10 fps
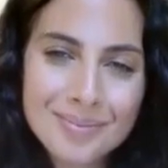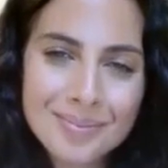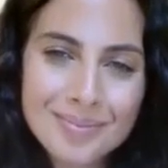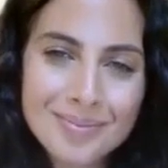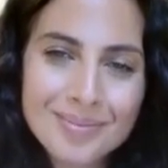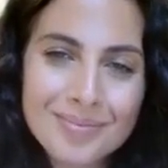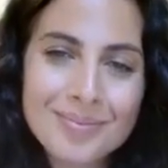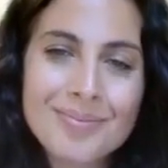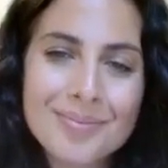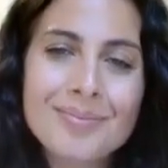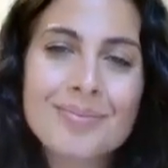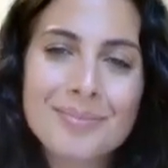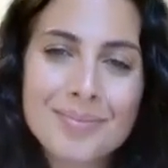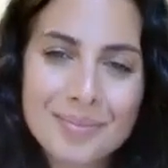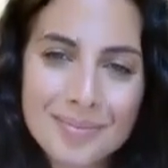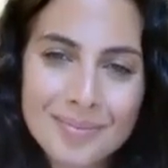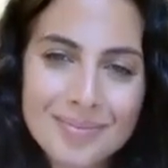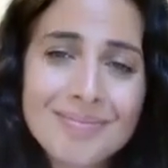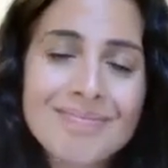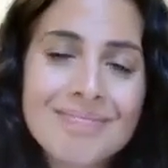
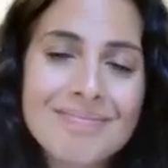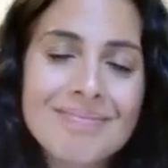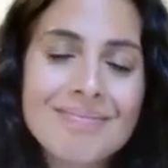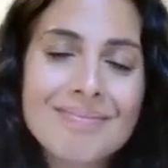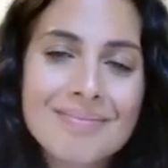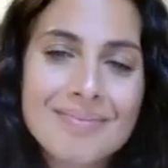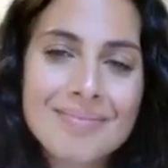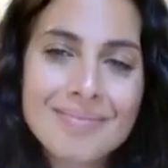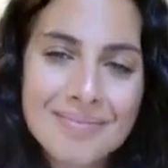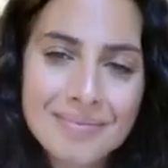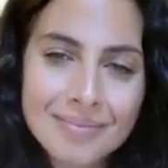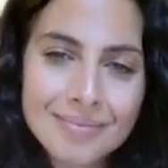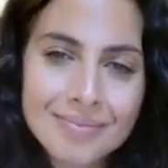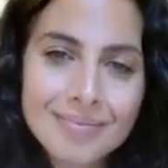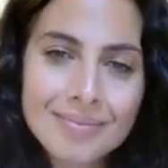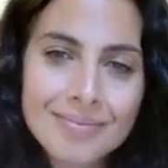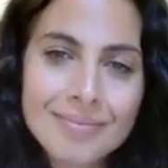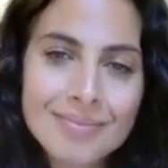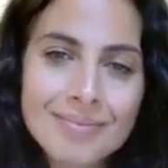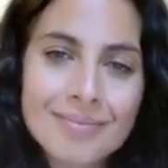
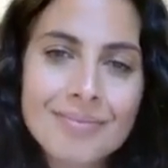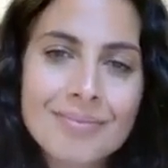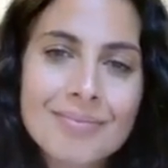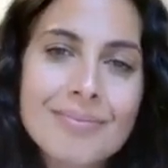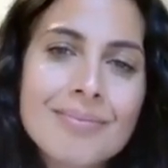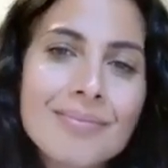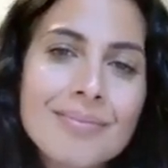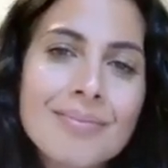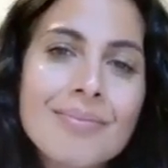(not speaking)